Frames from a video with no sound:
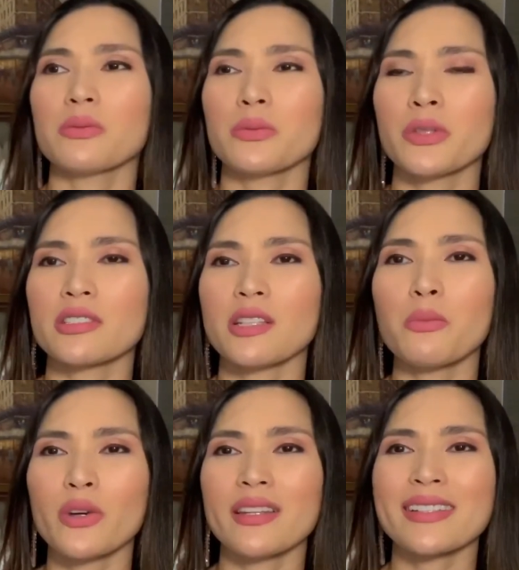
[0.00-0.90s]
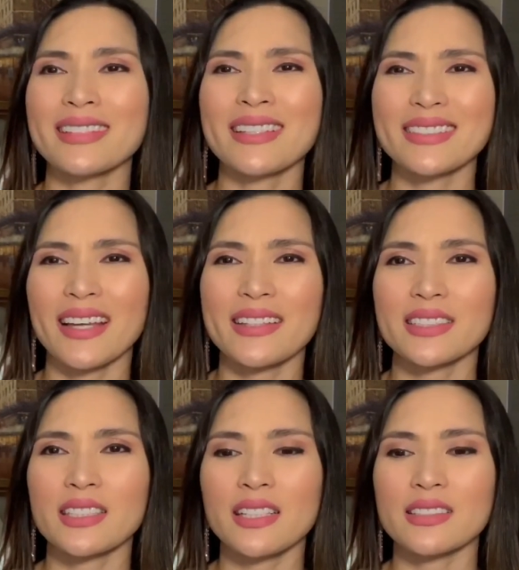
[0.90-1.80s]
when someone is
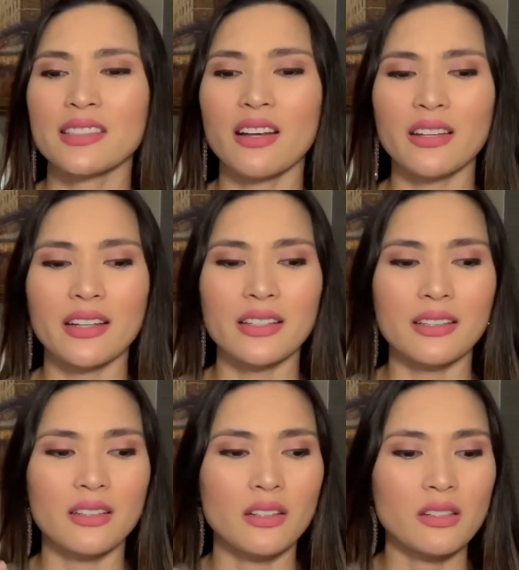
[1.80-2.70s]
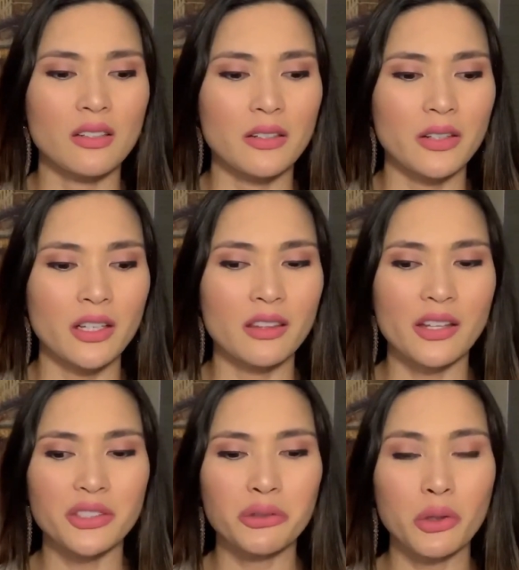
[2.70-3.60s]
sexy, it's not like, it
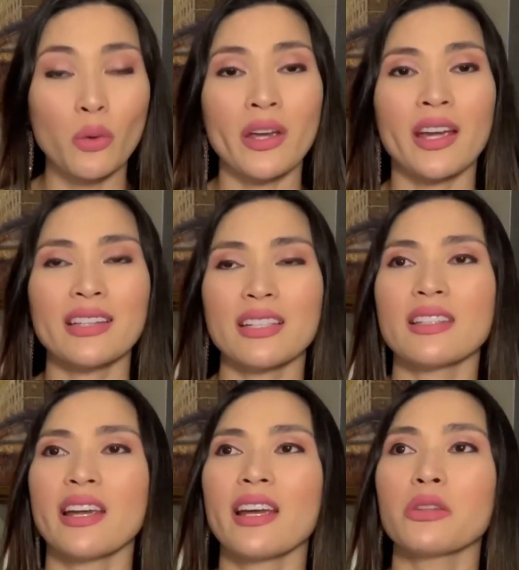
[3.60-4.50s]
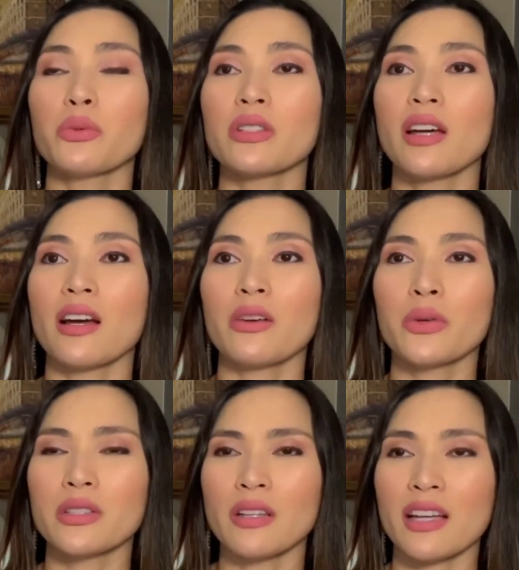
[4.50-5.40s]
doesn't go hand in hand with
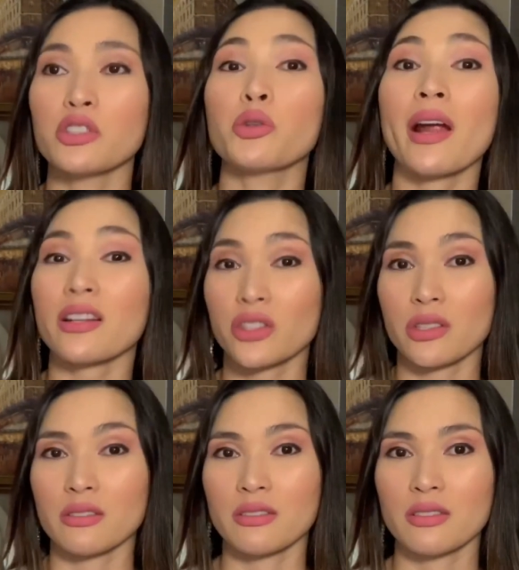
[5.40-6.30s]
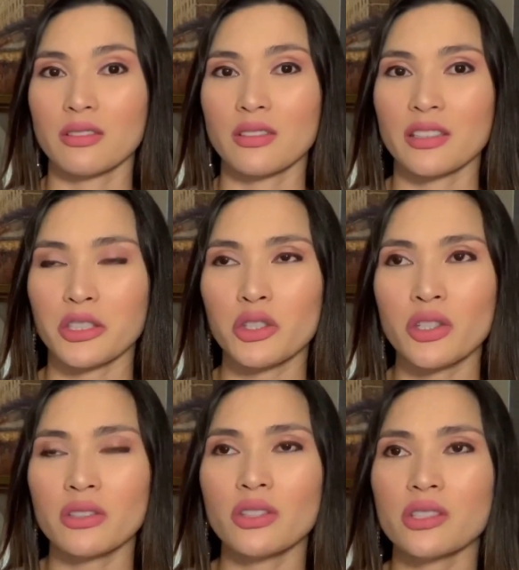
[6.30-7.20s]
attraction. Like, you
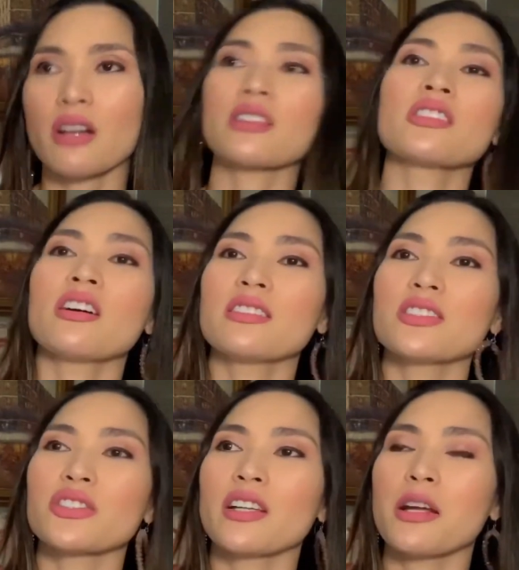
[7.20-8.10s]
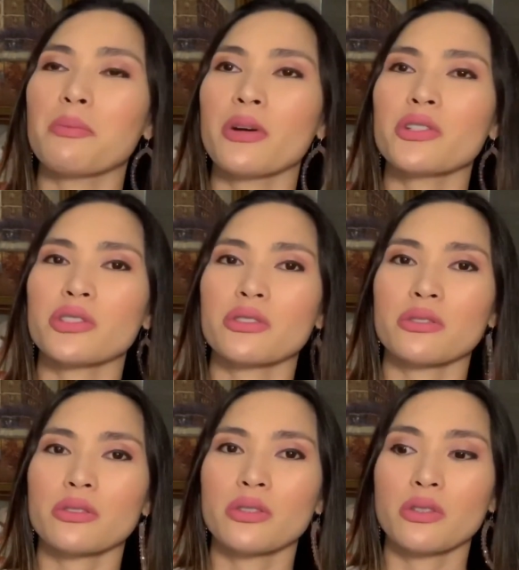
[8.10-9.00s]
can just acknowledge that a person
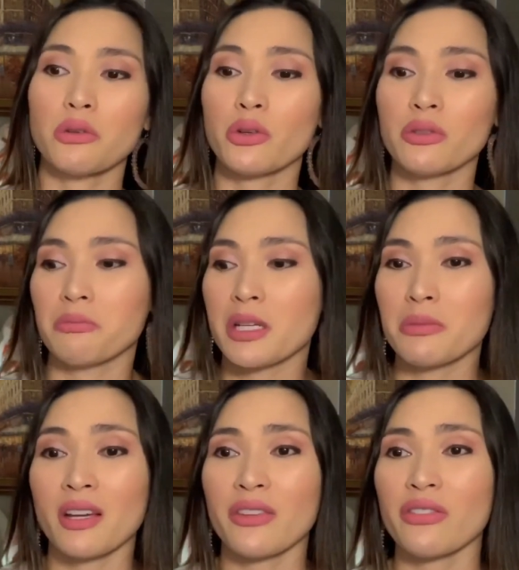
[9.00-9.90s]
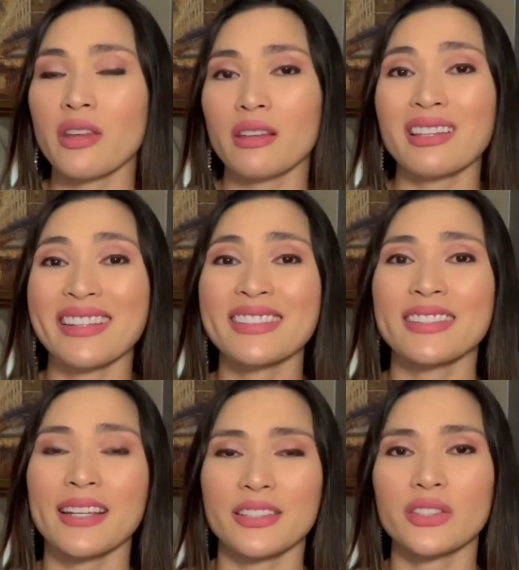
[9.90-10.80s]
or maybe a thing is
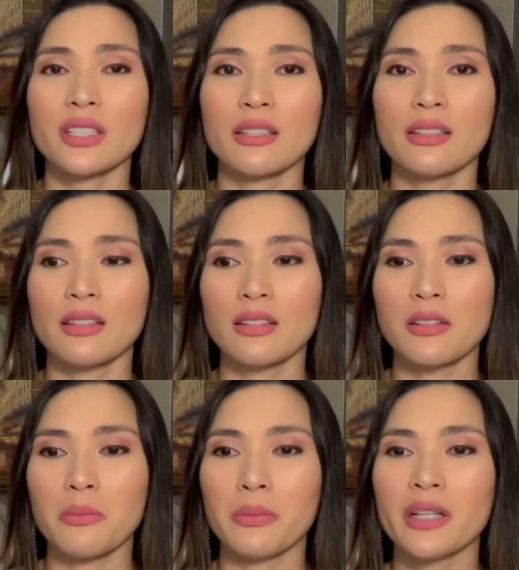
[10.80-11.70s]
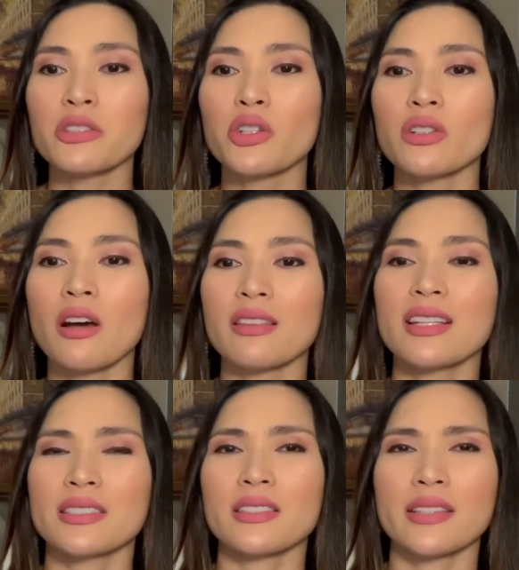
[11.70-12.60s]
sexy, but you're not
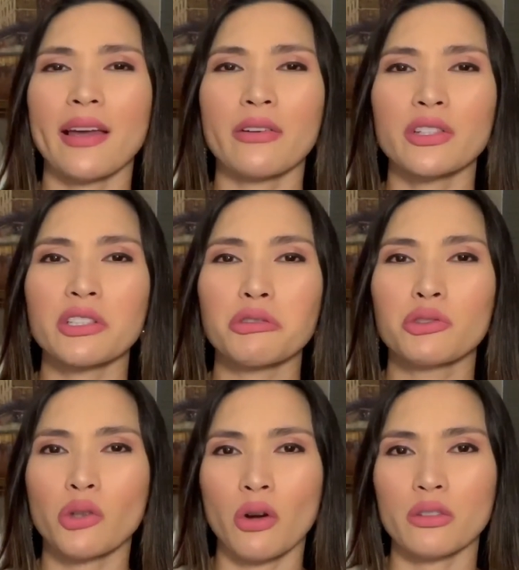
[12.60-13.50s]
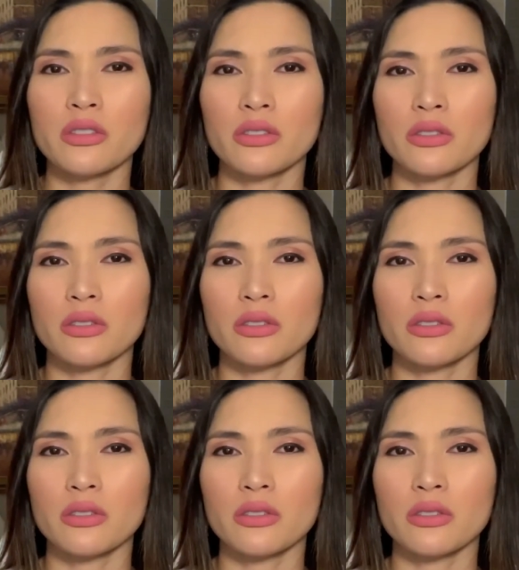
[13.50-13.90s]
necessarily drawn